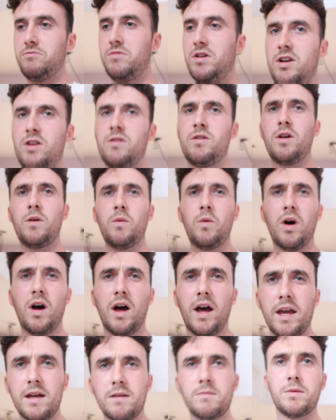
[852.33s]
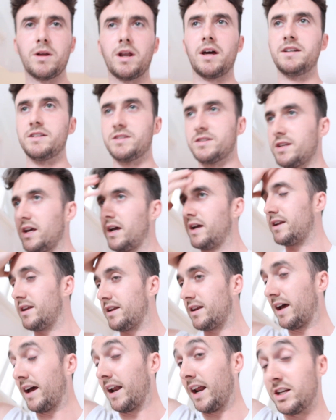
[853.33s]
I don't know why, but I
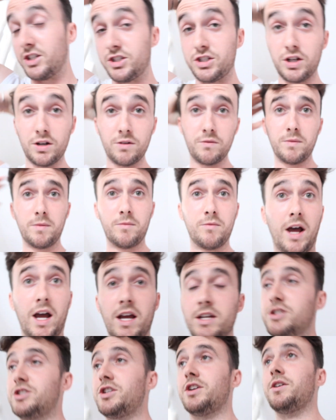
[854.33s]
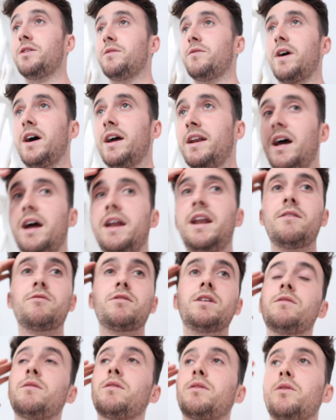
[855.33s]
decided, and I
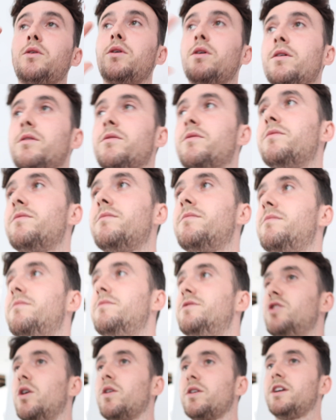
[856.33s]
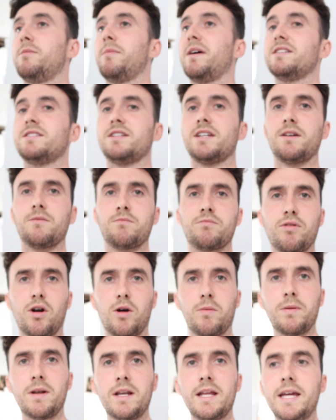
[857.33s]
never even thought of documenting it
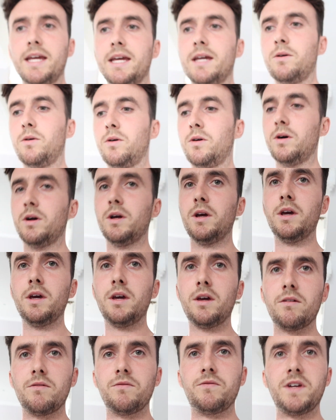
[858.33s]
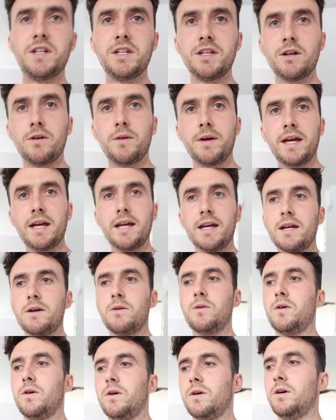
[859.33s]
properly or videoing
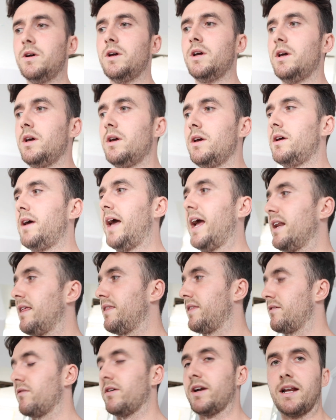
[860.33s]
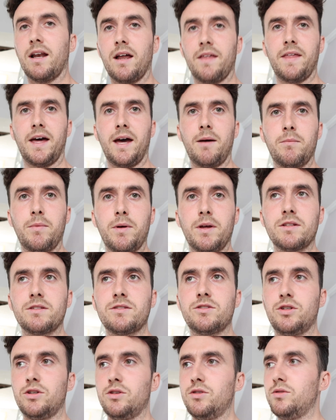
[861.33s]
or anything really like that,
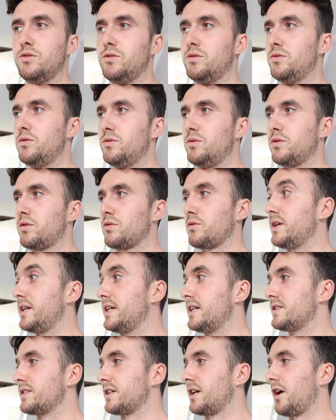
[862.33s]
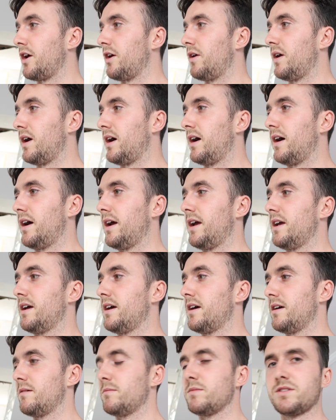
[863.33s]
but 2-3 years ago
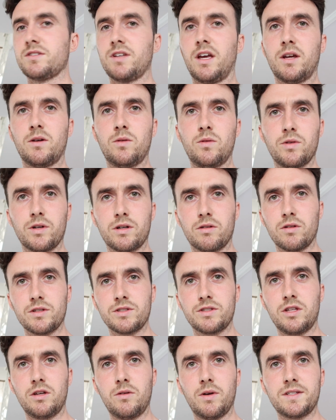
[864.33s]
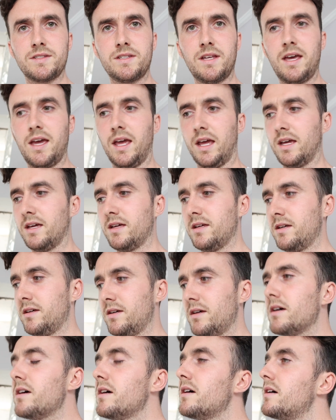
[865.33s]
I cycled across the USA
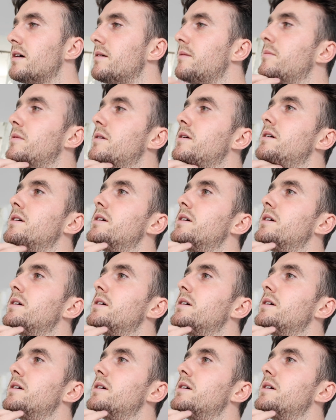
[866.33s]
on